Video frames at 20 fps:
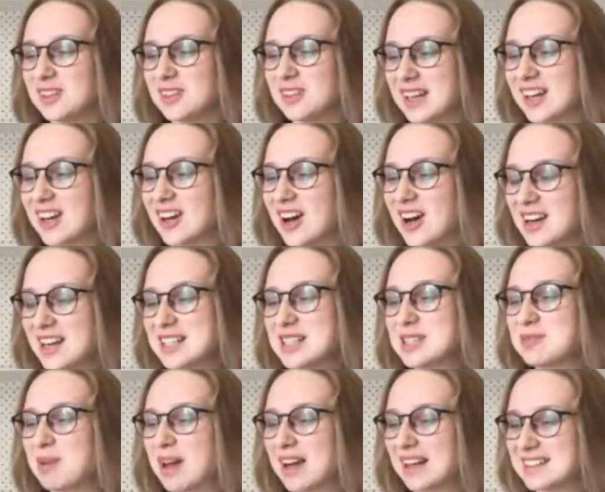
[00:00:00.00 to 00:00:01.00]
like
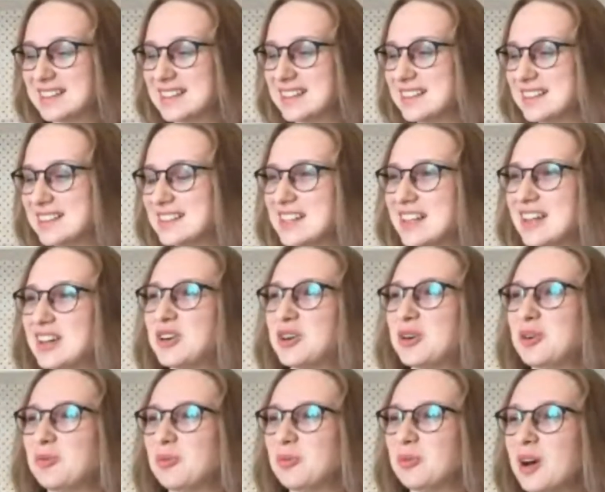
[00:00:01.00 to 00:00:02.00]
unexpected
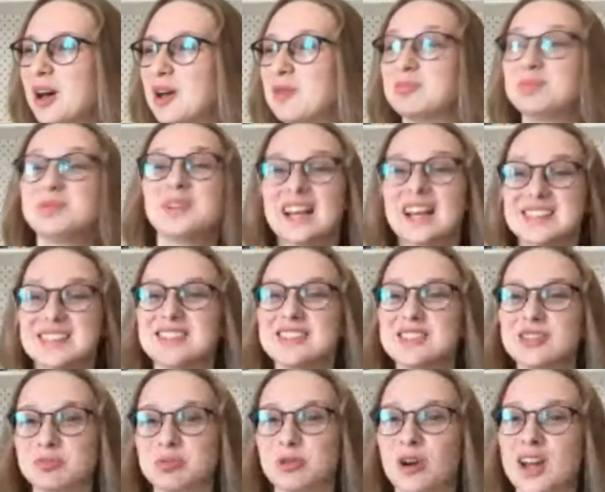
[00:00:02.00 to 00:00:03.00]
um,
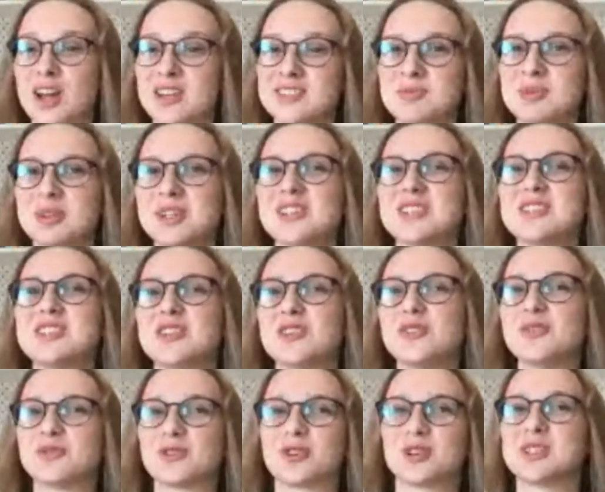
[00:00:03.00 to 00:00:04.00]
unpleasant surprises because
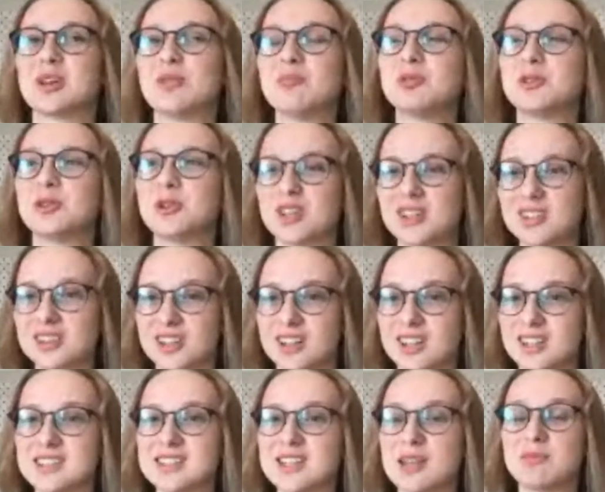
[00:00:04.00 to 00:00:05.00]
you, for example, you can
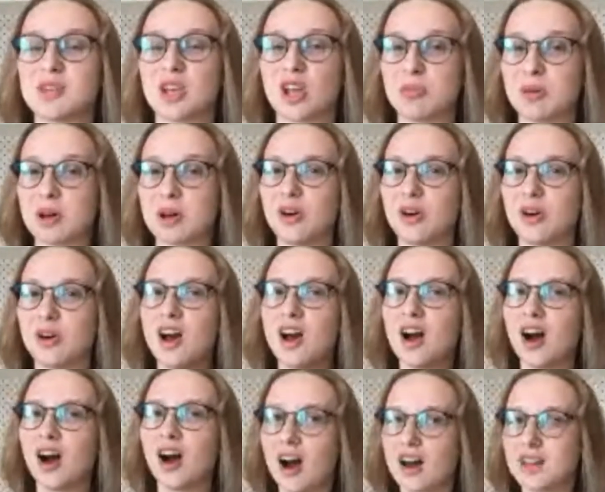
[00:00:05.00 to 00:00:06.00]
learn something about
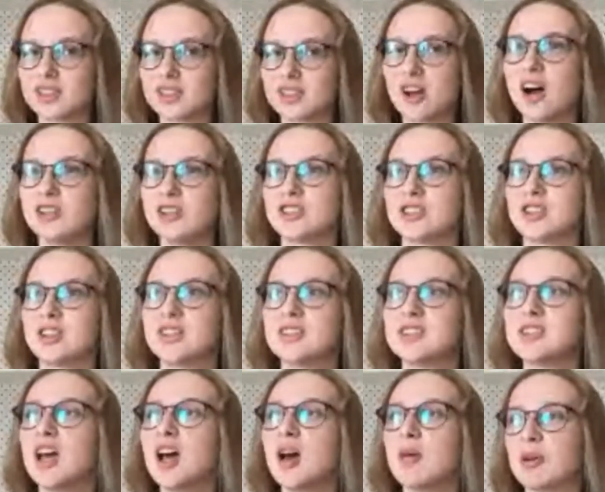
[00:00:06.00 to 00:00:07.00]
other
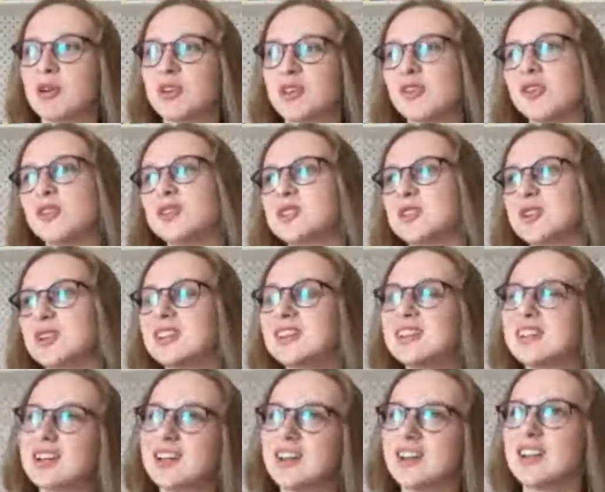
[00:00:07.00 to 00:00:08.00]
cultures, but you also
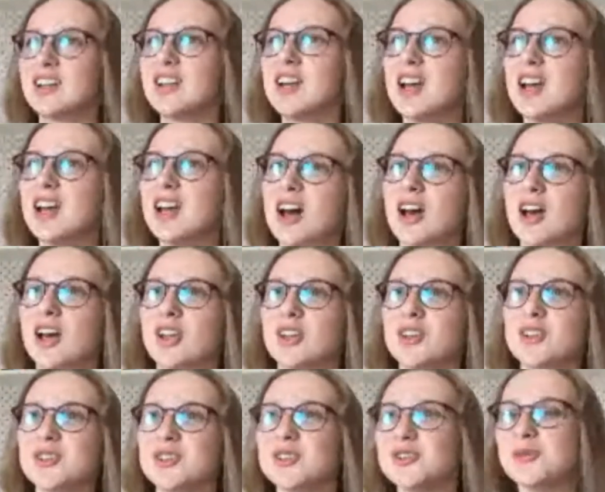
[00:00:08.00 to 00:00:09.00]
can learn
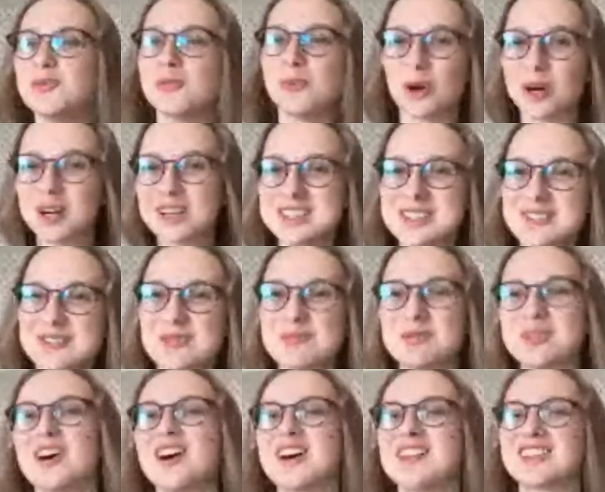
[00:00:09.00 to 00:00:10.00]
uh, new words
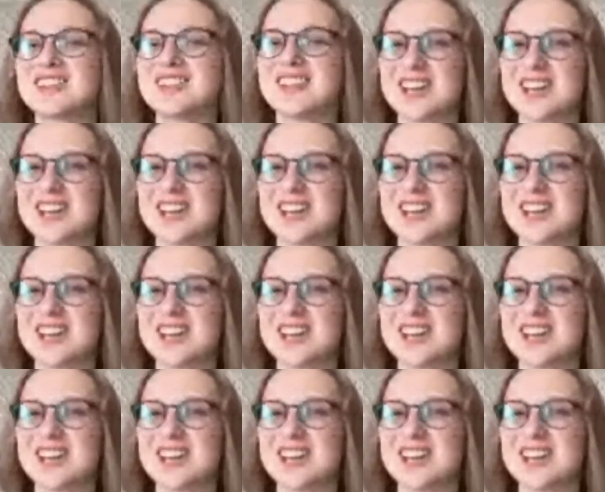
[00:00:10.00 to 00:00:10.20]
from the other